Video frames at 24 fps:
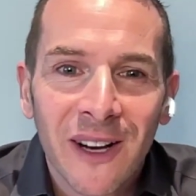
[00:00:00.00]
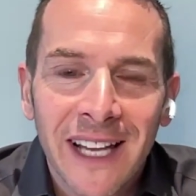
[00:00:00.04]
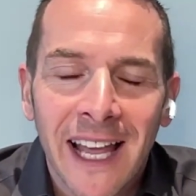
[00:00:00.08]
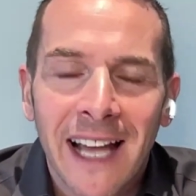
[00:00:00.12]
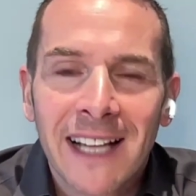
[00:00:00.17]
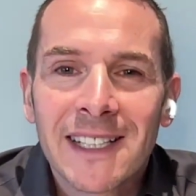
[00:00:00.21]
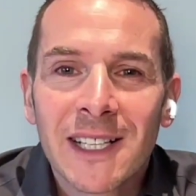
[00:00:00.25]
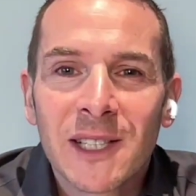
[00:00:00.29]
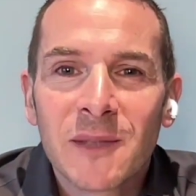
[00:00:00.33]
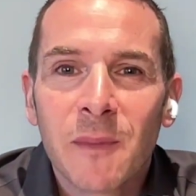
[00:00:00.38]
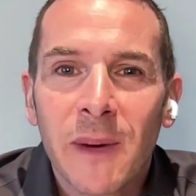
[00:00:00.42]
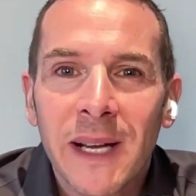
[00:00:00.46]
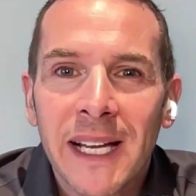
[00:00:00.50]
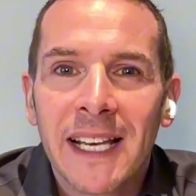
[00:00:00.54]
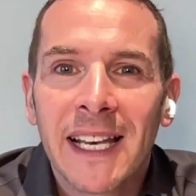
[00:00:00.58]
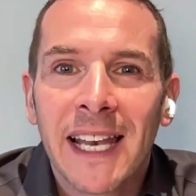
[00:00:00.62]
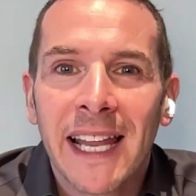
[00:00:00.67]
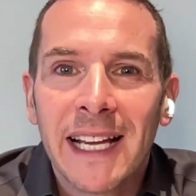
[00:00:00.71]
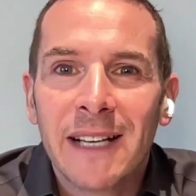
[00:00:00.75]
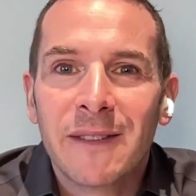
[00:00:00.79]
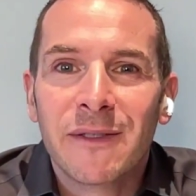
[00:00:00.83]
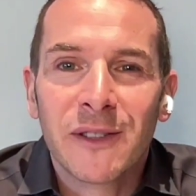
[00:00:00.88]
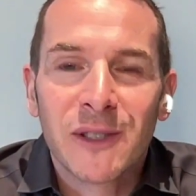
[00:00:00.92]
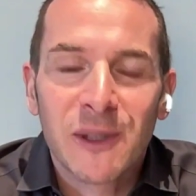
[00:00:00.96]
Yeah, it does
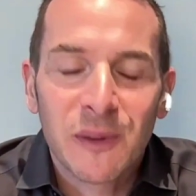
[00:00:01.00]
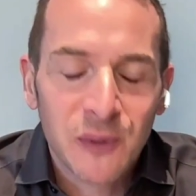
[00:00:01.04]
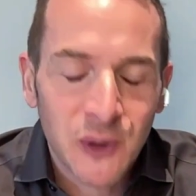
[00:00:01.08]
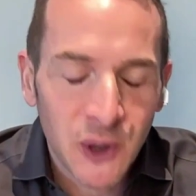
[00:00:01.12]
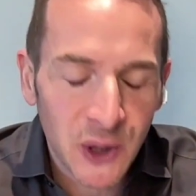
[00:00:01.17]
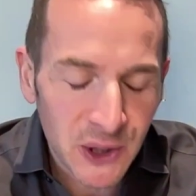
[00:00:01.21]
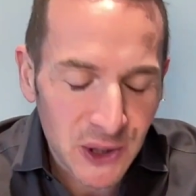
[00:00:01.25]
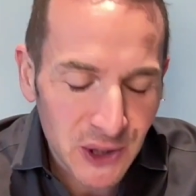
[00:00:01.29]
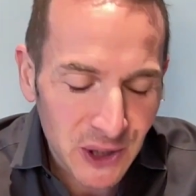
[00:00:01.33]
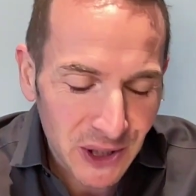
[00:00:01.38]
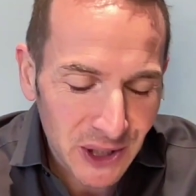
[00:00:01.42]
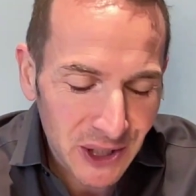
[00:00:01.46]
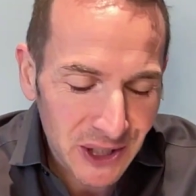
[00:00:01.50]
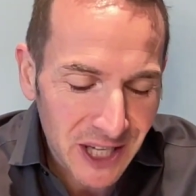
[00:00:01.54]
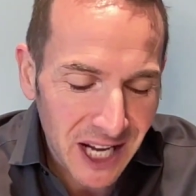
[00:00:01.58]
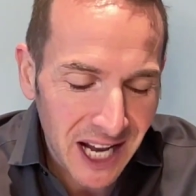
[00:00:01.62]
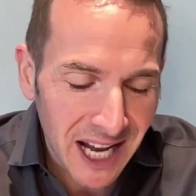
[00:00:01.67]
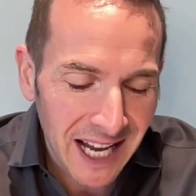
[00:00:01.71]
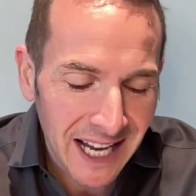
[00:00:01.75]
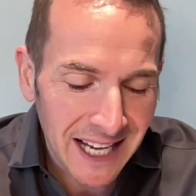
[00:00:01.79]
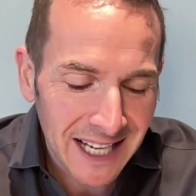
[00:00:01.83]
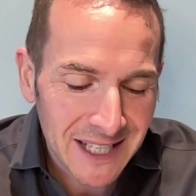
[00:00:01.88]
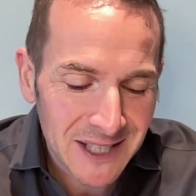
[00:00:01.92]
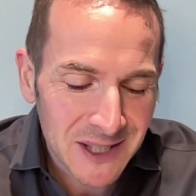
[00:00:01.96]
lead for some good
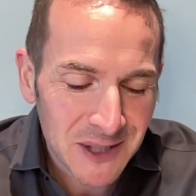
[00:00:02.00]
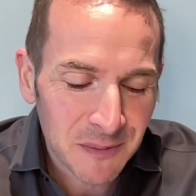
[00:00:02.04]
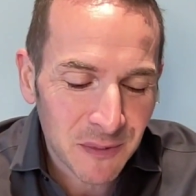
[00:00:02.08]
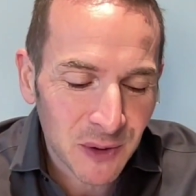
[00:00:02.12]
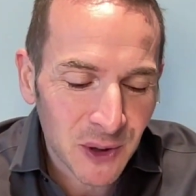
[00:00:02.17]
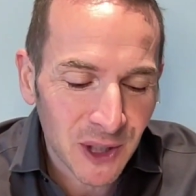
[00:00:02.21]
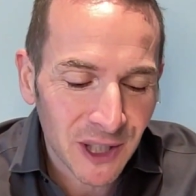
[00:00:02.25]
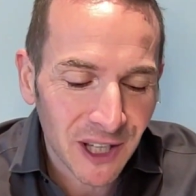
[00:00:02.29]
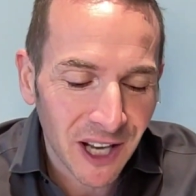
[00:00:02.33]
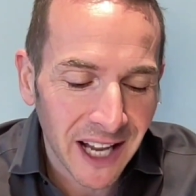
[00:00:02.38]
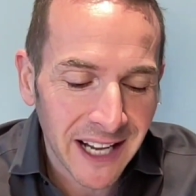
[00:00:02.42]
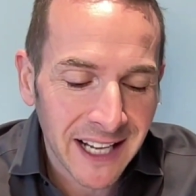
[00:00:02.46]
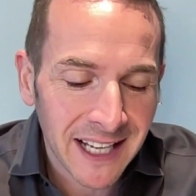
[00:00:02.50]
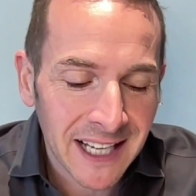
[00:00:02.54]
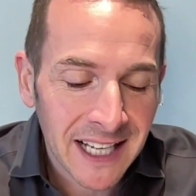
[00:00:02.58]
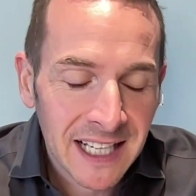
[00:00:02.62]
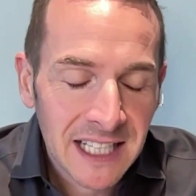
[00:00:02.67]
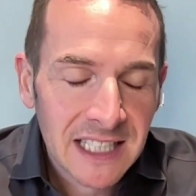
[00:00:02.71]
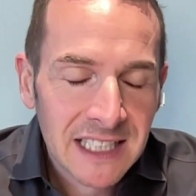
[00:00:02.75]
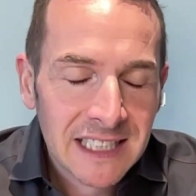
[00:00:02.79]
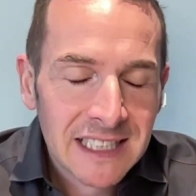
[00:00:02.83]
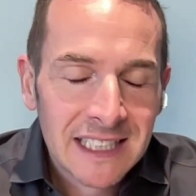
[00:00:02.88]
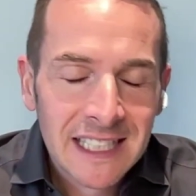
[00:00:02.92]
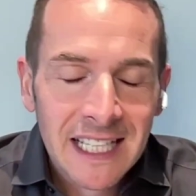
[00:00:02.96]
like
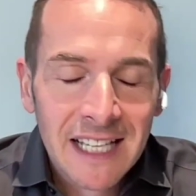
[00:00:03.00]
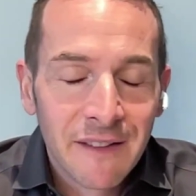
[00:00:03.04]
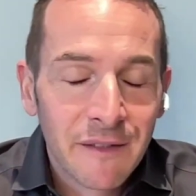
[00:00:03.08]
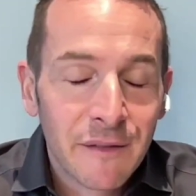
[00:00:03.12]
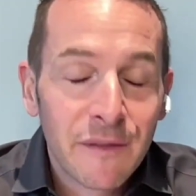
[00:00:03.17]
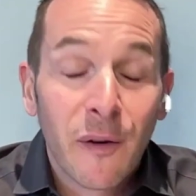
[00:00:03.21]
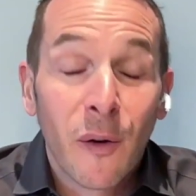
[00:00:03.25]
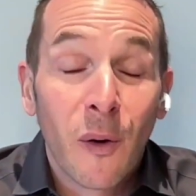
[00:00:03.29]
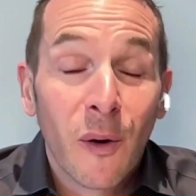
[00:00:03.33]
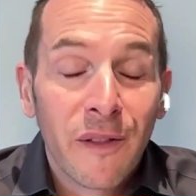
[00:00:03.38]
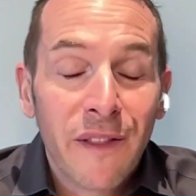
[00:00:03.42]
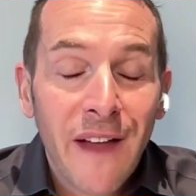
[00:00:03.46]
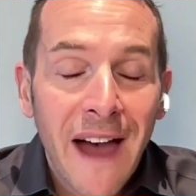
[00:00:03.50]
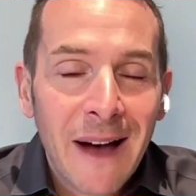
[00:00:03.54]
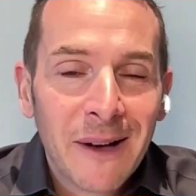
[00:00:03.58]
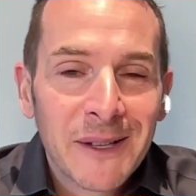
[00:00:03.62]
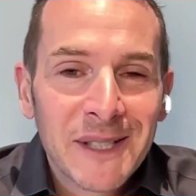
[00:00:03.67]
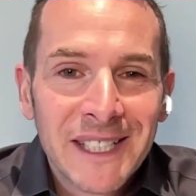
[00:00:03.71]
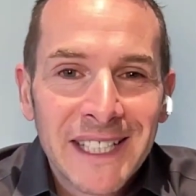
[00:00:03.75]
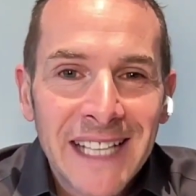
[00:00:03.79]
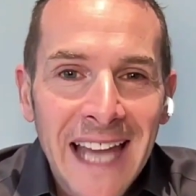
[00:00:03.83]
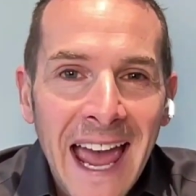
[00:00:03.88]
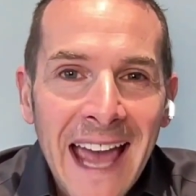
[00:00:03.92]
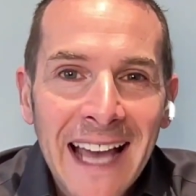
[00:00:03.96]

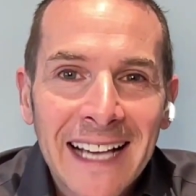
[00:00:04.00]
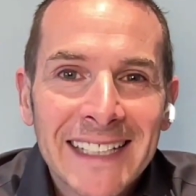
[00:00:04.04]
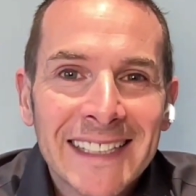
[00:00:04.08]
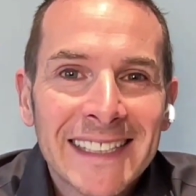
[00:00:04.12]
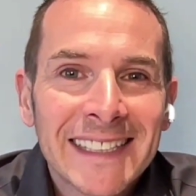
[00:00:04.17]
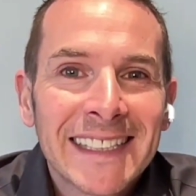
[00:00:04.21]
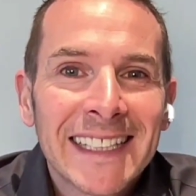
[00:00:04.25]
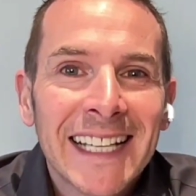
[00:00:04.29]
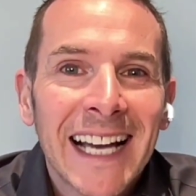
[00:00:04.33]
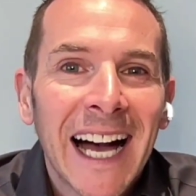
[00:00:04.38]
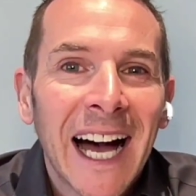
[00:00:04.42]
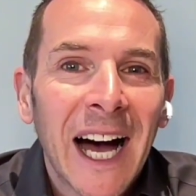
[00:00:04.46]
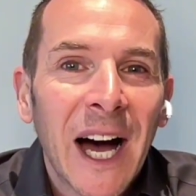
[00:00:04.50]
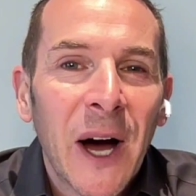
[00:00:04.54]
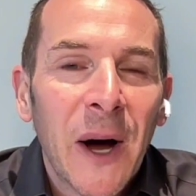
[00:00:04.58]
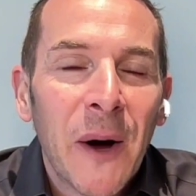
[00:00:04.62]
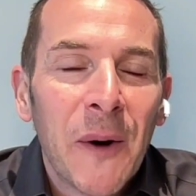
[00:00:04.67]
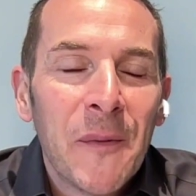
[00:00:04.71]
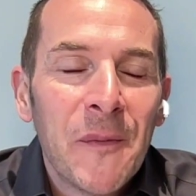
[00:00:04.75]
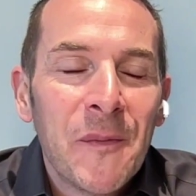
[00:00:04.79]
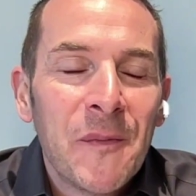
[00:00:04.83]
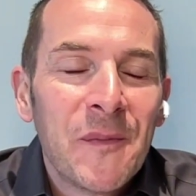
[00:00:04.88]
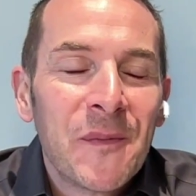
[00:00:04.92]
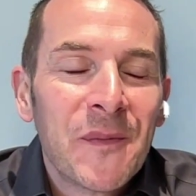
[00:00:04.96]
4,000x
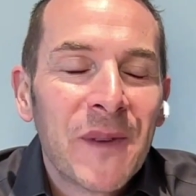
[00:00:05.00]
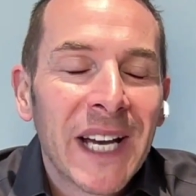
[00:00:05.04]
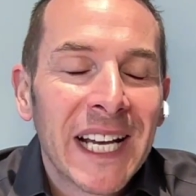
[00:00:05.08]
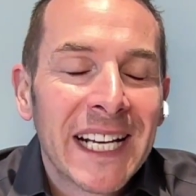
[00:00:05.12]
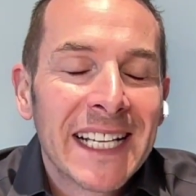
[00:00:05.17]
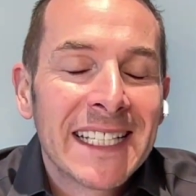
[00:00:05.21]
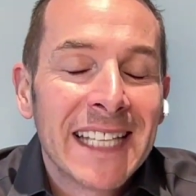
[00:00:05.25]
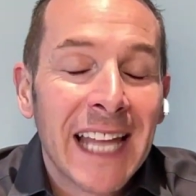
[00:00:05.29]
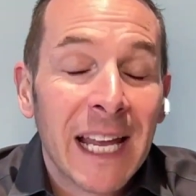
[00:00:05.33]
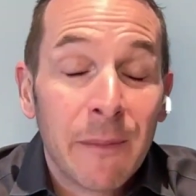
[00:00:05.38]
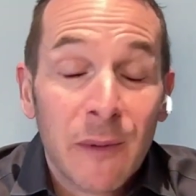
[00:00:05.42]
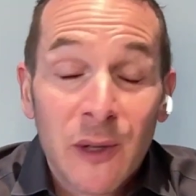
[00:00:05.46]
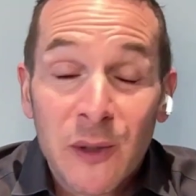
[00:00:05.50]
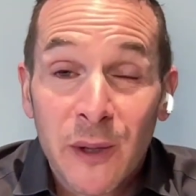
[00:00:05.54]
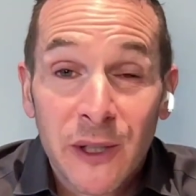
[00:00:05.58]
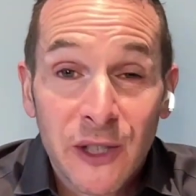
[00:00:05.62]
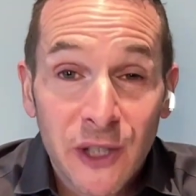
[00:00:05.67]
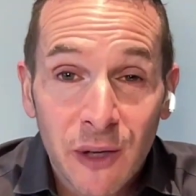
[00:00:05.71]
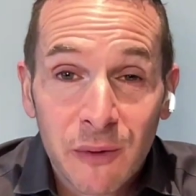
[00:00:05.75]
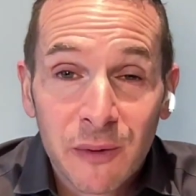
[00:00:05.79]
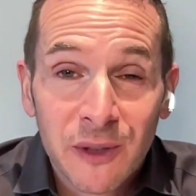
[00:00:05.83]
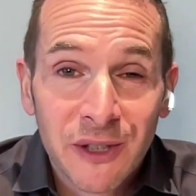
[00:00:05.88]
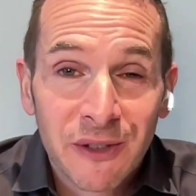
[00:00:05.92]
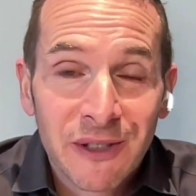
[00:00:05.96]
kind of statements, which
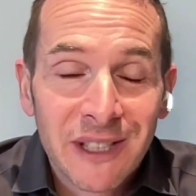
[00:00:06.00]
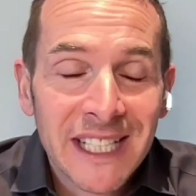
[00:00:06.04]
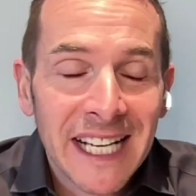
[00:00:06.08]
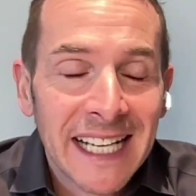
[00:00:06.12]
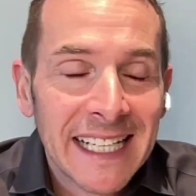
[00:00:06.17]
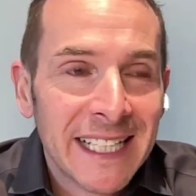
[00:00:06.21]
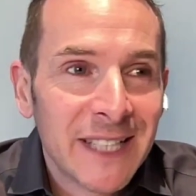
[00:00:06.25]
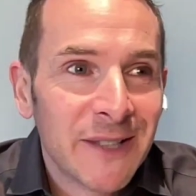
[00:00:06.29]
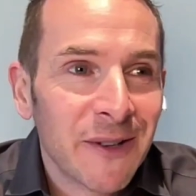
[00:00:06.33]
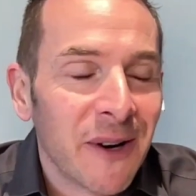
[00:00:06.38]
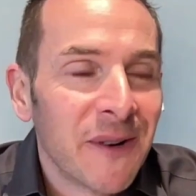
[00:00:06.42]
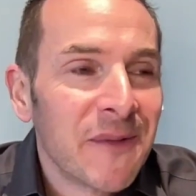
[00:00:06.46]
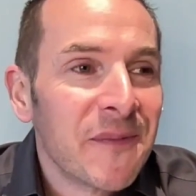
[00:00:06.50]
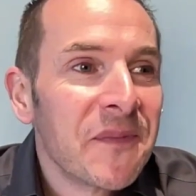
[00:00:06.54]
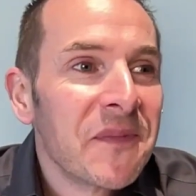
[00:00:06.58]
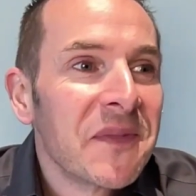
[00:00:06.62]
are entirely true.